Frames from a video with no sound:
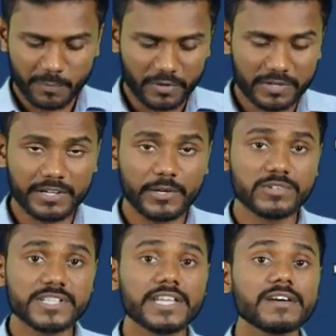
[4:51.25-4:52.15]
portal
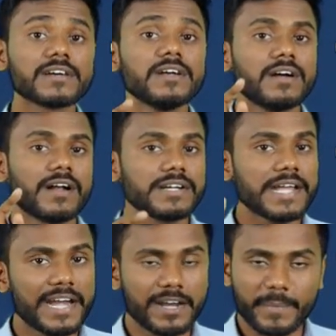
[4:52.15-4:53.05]
using a
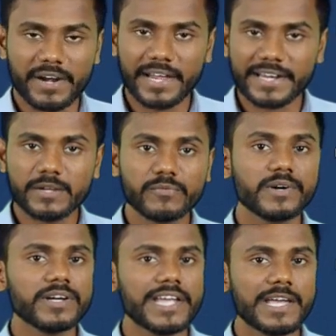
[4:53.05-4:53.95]
TAN number, likely
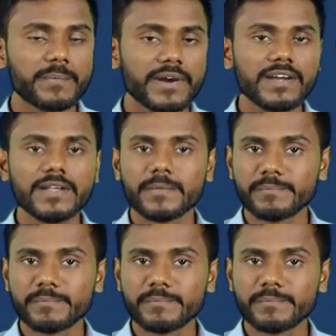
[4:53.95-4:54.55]
for April,